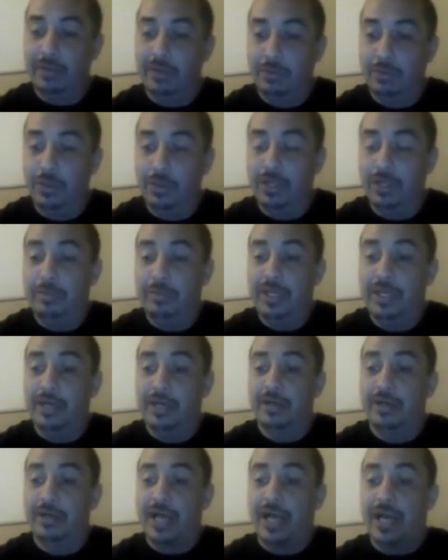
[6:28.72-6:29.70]
really
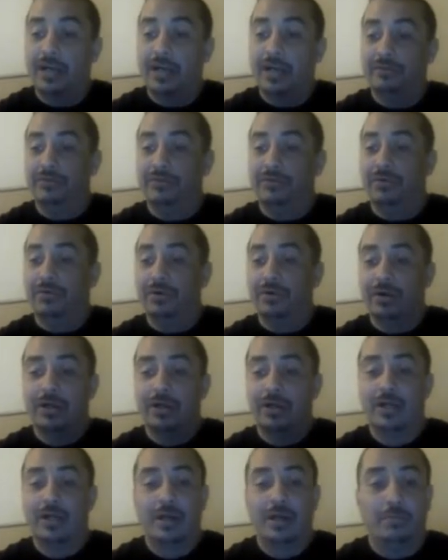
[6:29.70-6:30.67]
beginner guide for
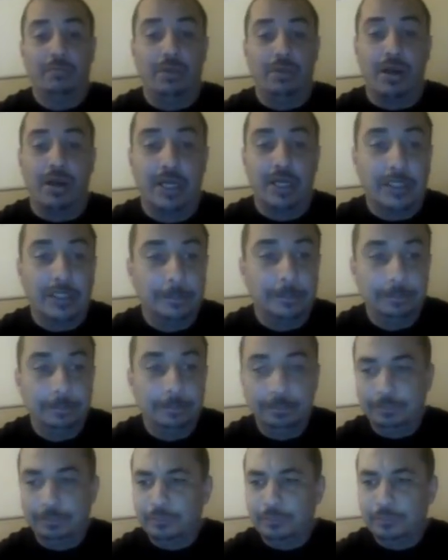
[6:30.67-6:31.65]
blogging.
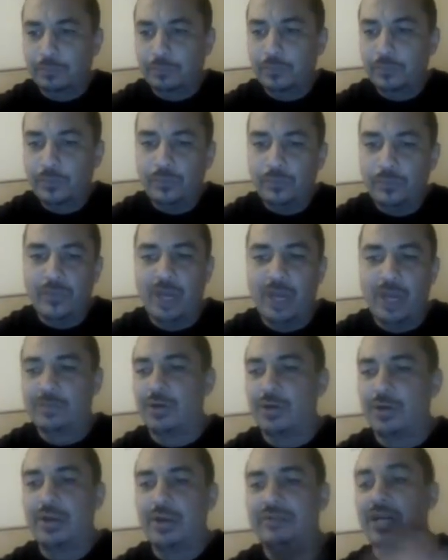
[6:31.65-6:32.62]

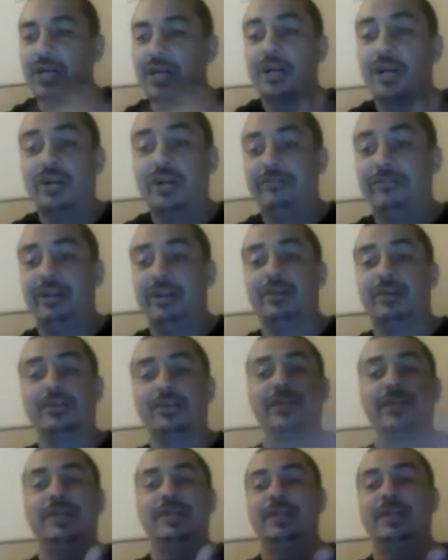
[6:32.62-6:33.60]
So if you're not good at
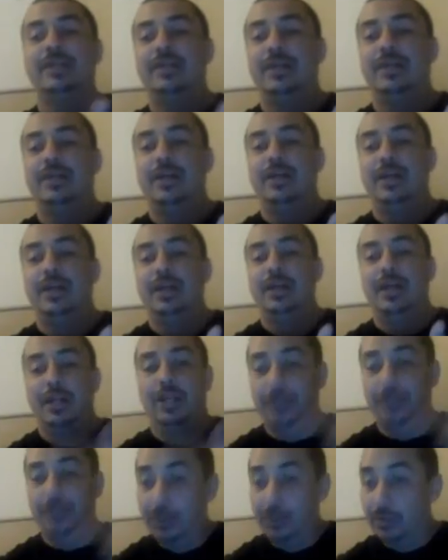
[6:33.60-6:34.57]
videos,
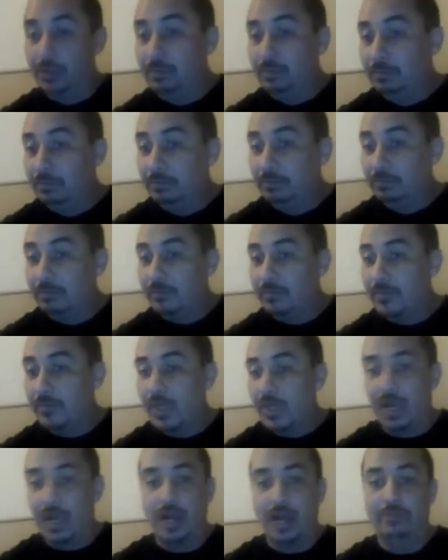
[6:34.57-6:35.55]
do
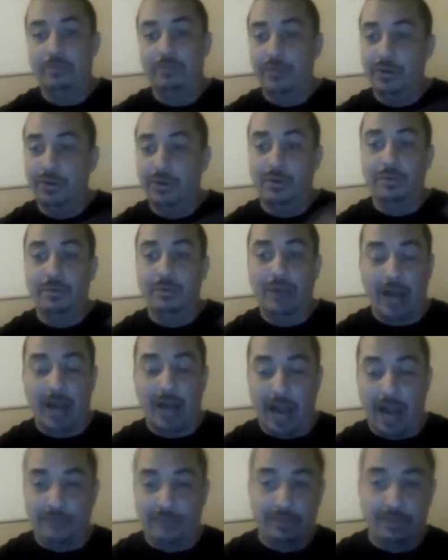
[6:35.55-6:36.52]
them. You don't
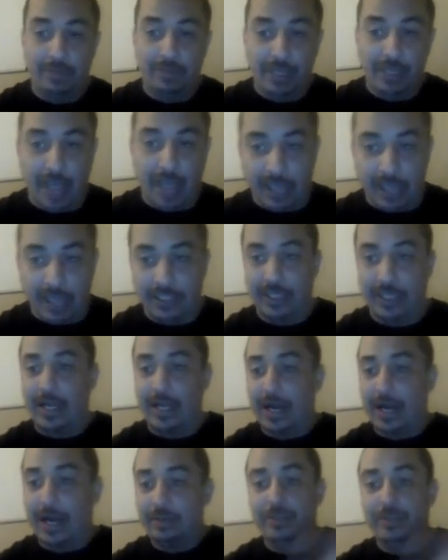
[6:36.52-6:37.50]
have to be excellent
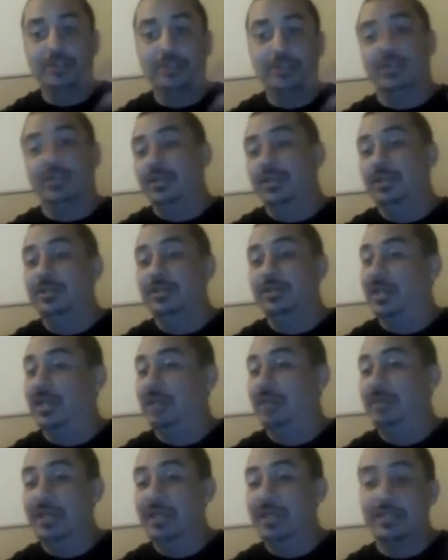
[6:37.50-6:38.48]
at them. You just got
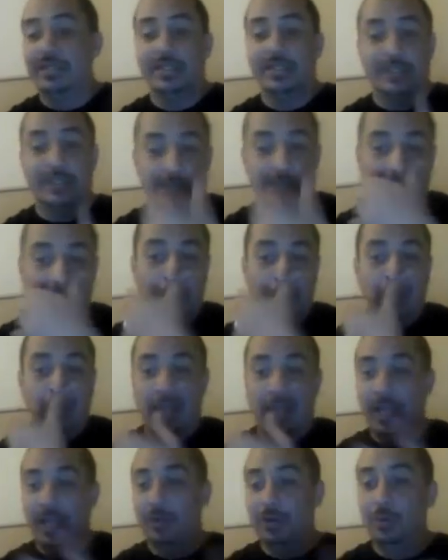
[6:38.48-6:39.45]
to be consistent
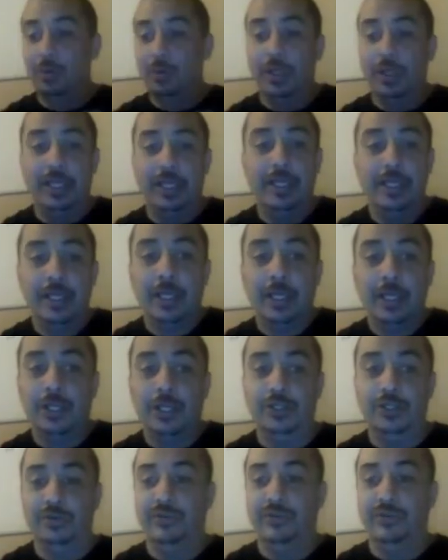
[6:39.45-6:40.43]
and really
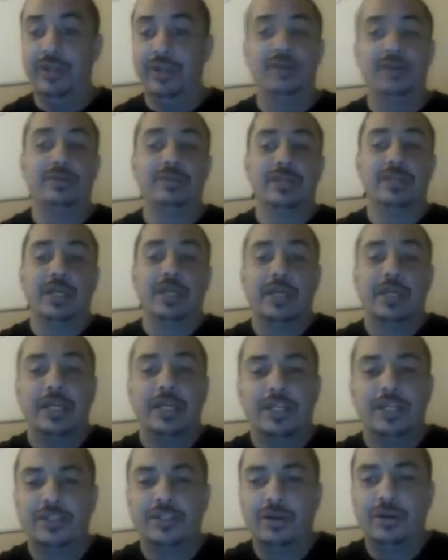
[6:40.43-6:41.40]
doing videos.
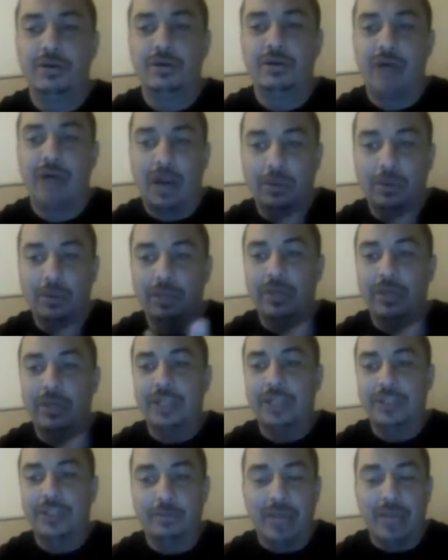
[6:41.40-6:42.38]
So I really
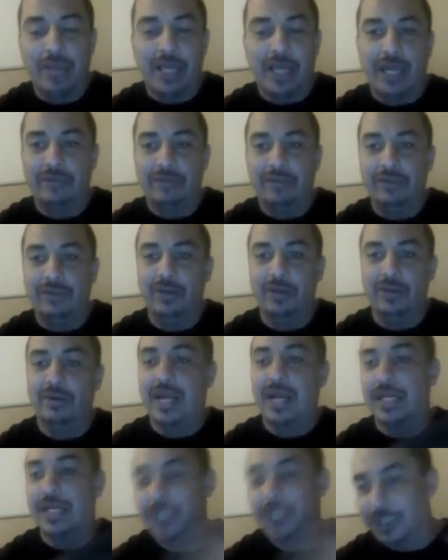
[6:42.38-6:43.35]
want to jump back on a video
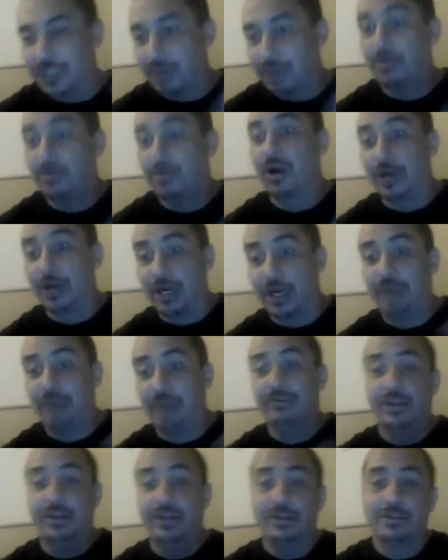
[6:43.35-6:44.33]
and actually start marketing
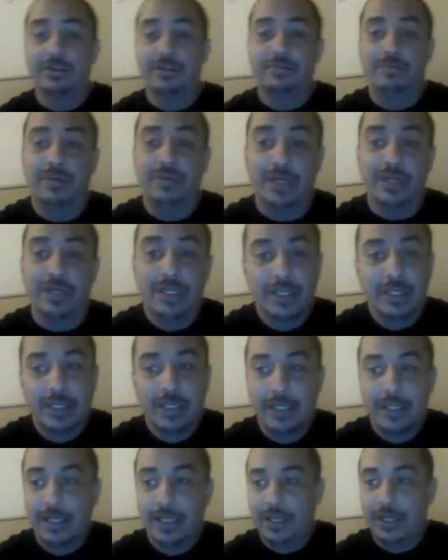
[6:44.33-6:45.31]
on videos. But
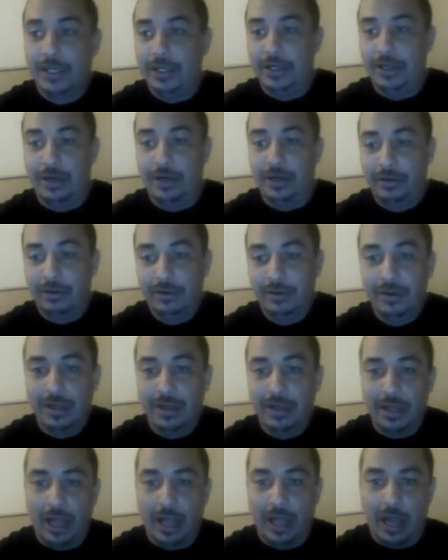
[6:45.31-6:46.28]
you know,
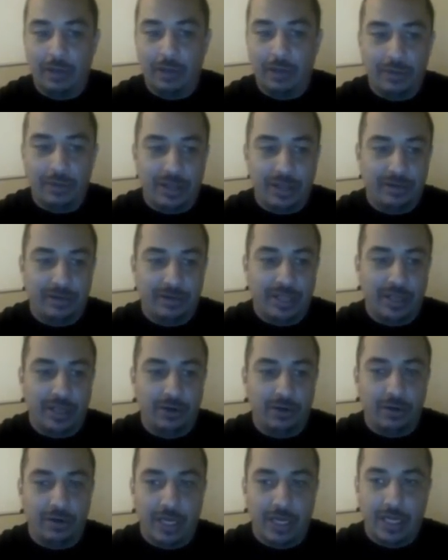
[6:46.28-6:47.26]
with everything
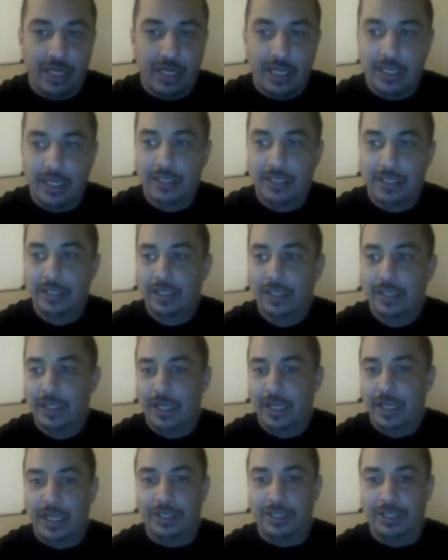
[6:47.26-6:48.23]
going on
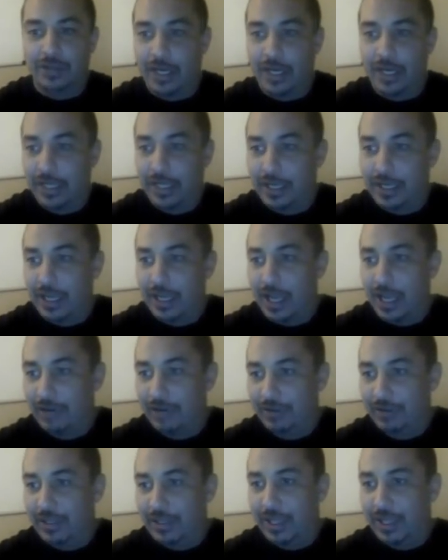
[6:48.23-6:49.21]
and trying to get
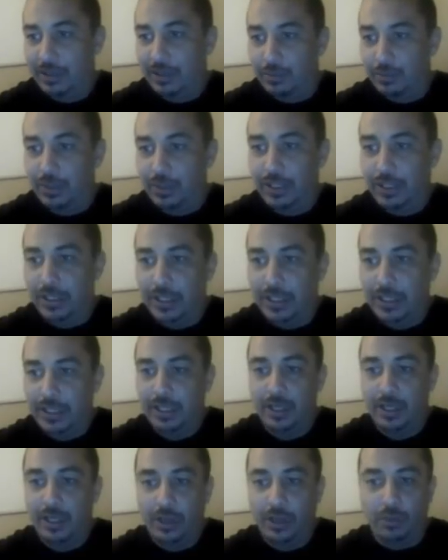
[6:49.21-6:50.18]
everything really
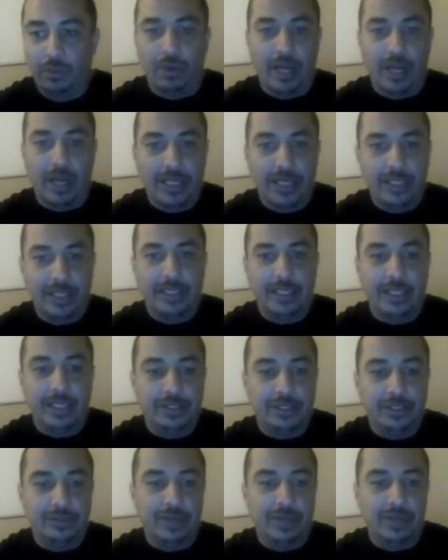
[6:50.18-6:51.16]
where I need to get
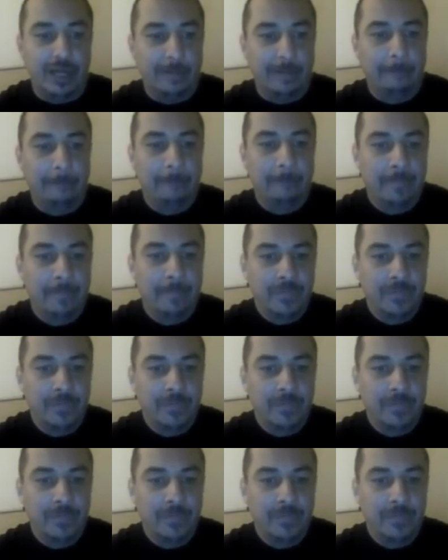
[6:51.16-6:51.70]
to.